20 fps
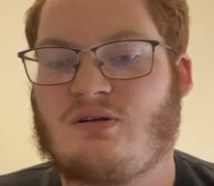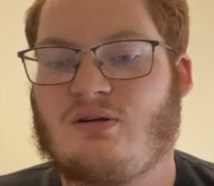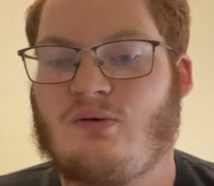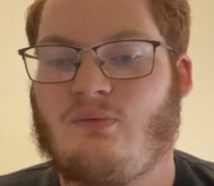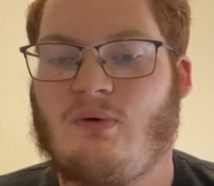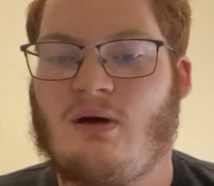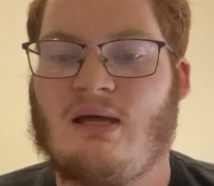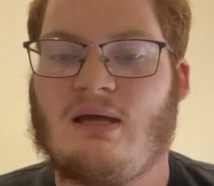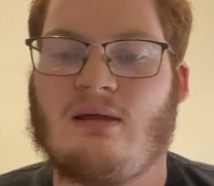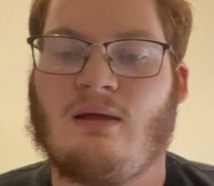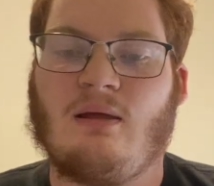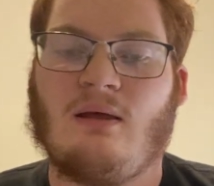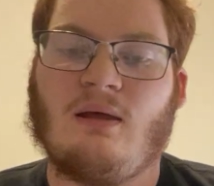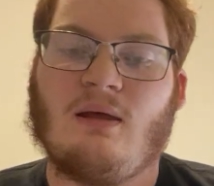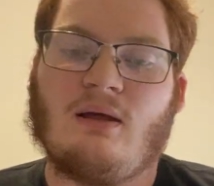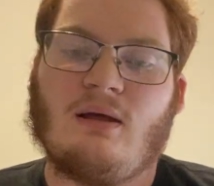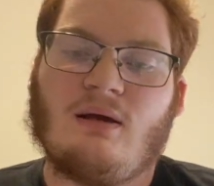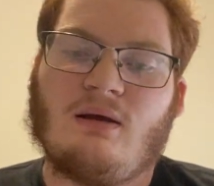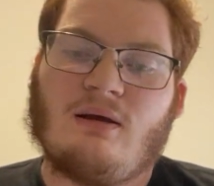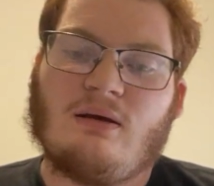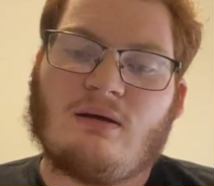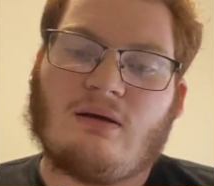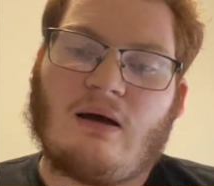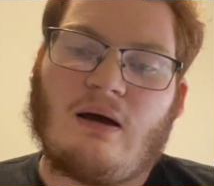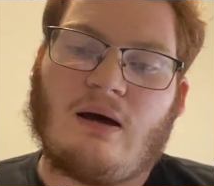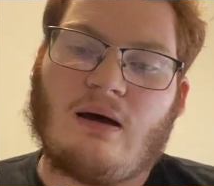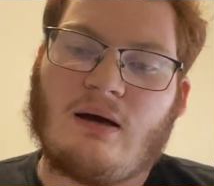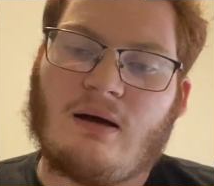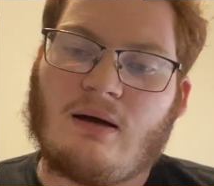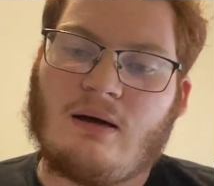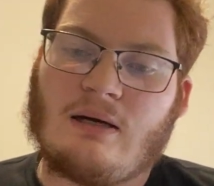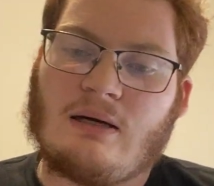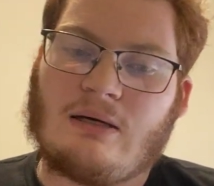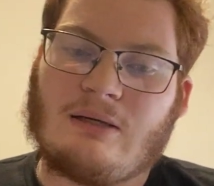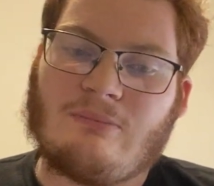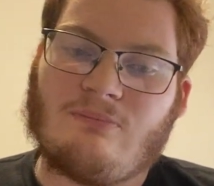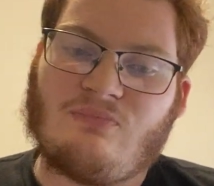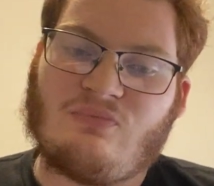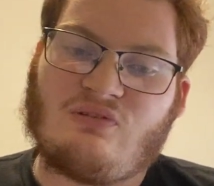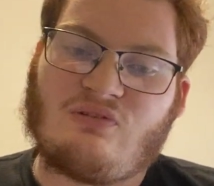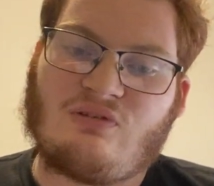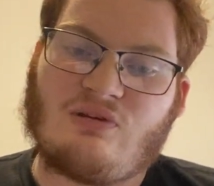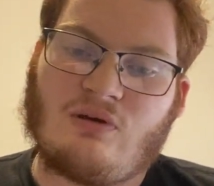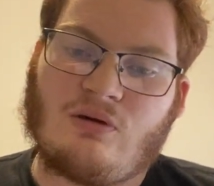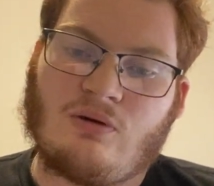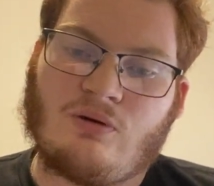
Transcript: in a way. It's